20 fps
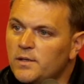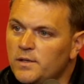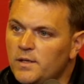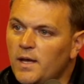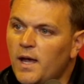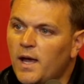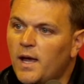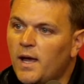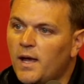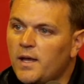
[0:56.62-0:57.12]

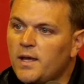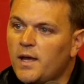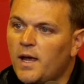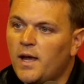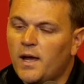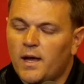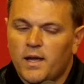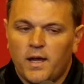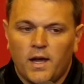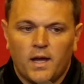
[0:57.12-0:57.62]
Yeah.
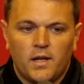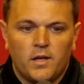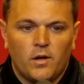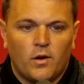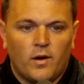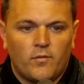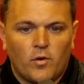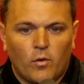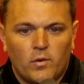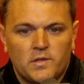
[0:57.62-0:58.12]
Again, you
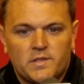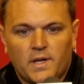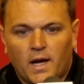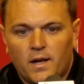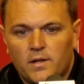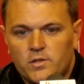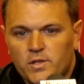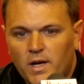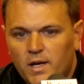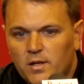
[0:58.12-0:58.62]
know, I've always
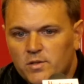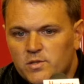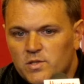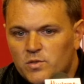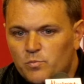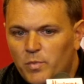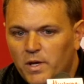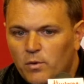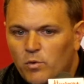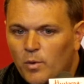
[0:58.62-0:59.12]
kind of tried to
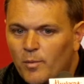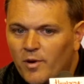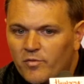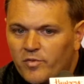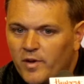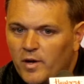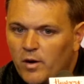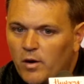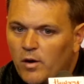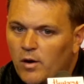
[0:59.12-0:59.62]
just be where my
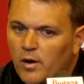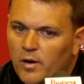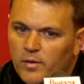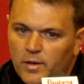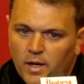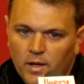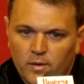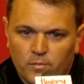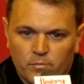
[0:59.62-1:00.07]
feet are,